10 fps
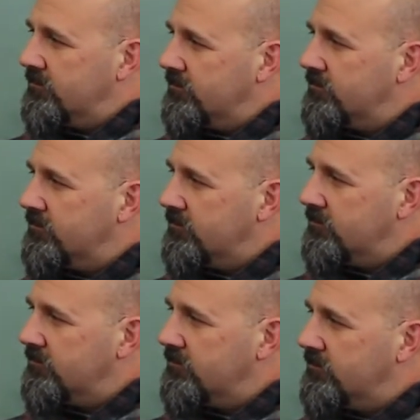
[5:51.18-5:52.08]

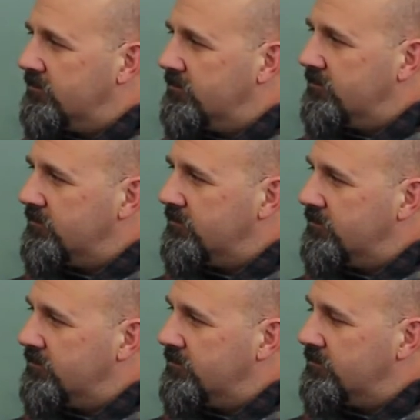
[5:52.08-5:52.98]

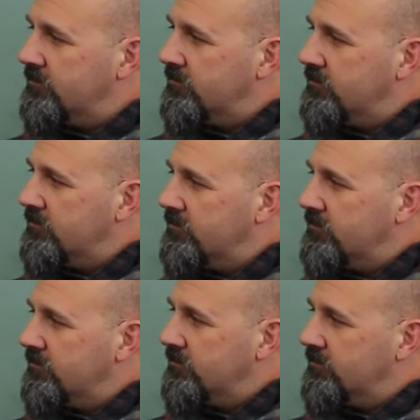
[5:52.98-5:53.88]

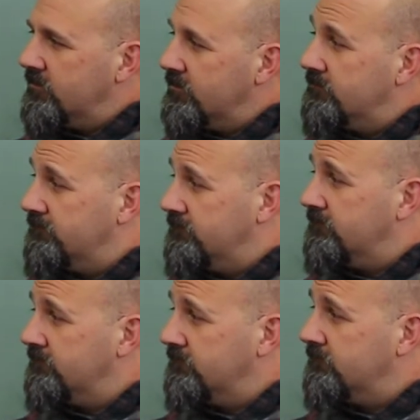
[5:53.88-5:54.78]

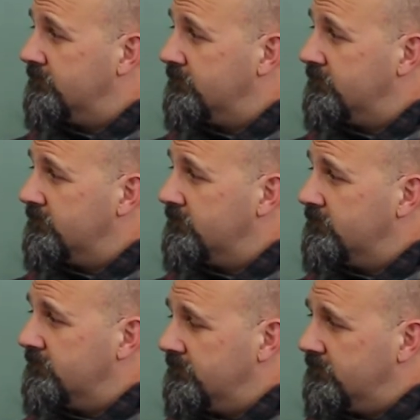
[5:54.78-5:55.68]

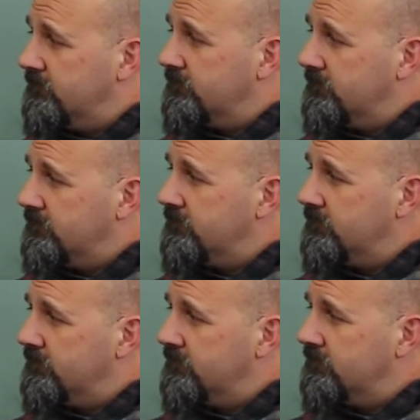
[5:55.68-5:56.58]

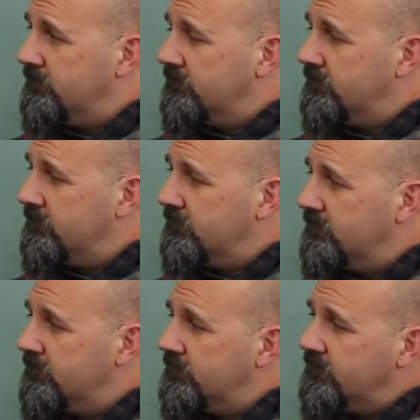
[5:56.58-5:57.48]

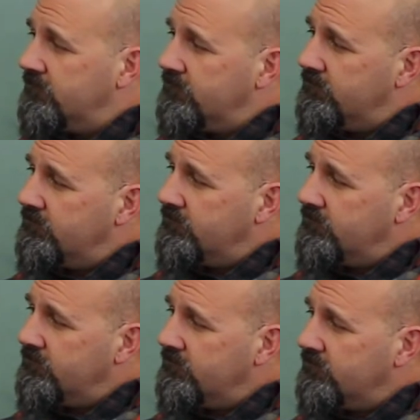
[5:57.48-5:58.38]

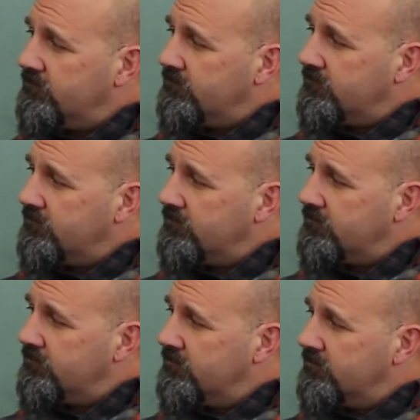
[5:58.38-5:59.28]
The person shown says nothing.